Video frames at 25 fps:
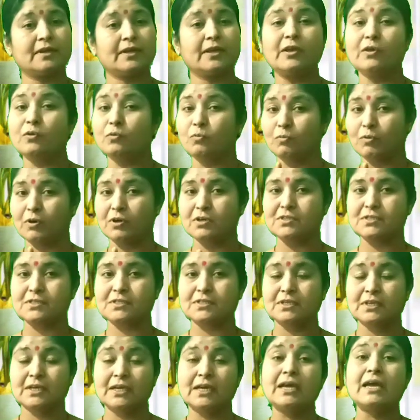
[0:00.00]
he
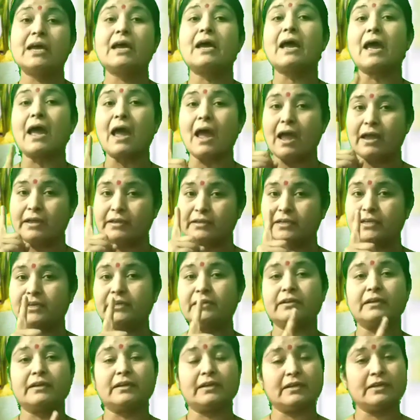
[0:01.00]
was
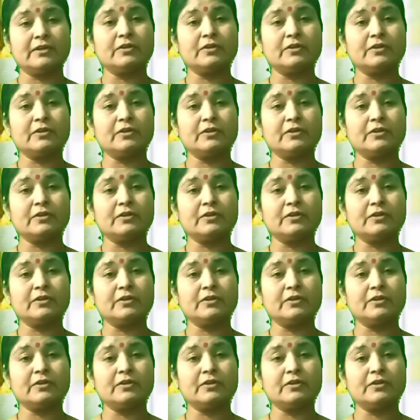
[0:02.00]
an